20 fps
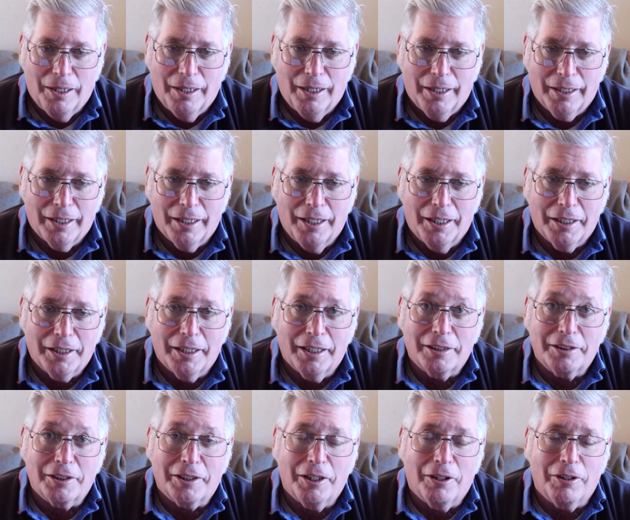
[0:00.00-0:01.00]
I
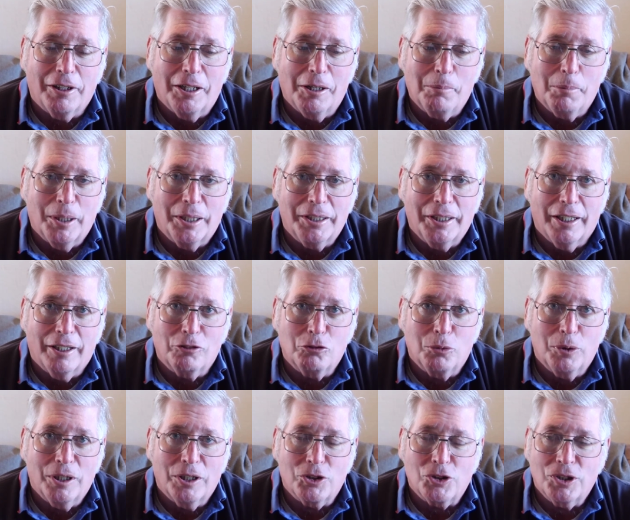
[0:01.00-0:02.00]
got to carry out my dad's
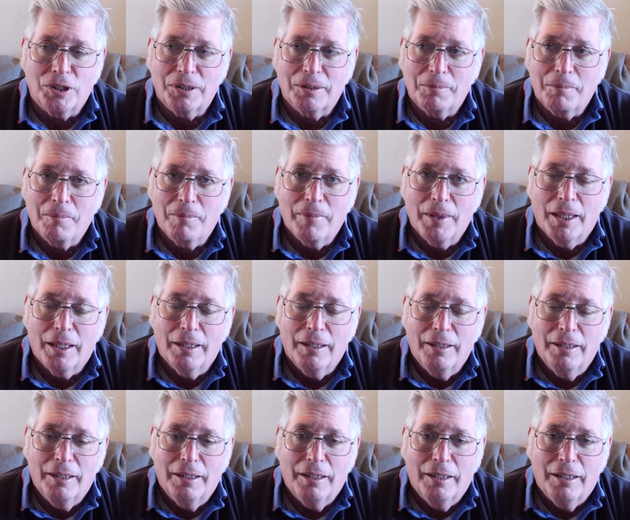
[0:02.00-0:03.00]
wish,
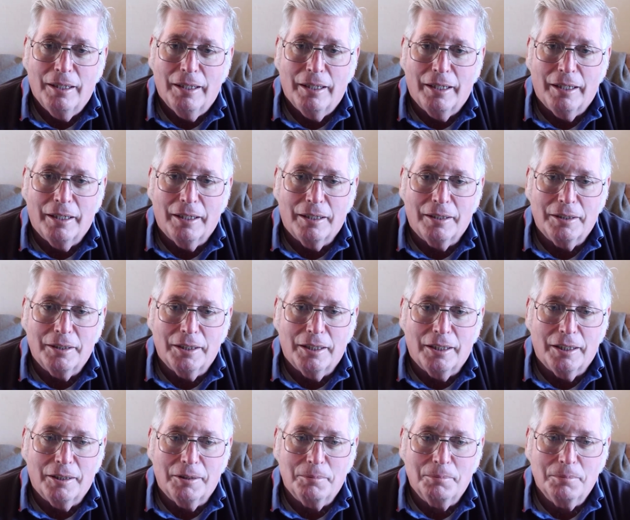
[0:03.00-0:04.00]

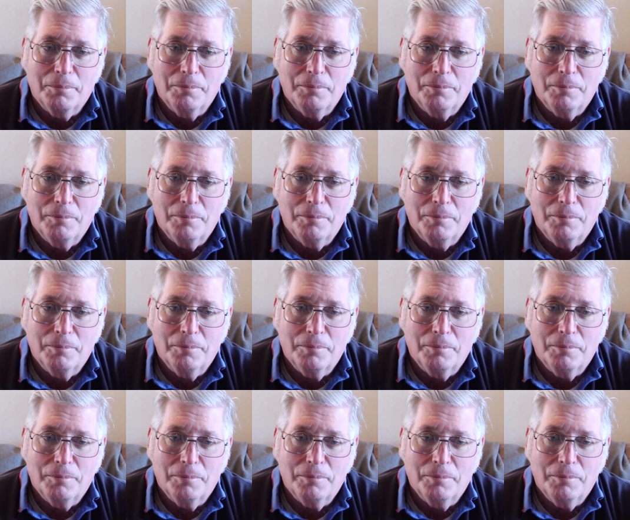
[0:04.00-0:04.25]
and